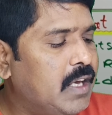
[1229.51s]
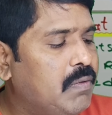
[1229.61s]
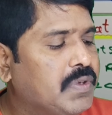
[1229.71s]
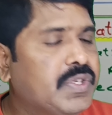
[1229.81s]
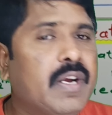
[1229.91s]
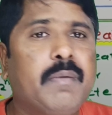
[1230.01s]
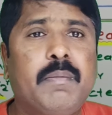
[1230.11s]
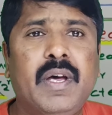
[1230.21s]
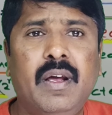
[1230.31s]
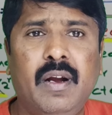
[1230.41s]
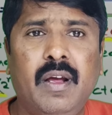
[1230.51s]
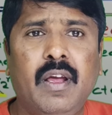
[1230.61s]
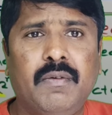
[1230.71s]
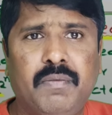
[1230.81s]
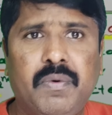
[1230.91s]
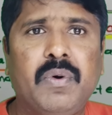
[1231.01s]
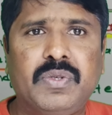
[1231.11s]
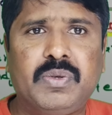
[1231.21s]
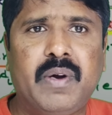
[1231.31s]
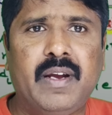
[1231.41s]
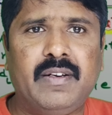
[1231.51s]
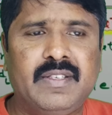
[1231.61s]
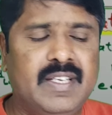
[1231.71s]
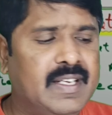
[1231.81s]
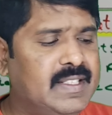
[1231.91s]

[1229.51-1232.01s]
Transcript: equation number 4 student.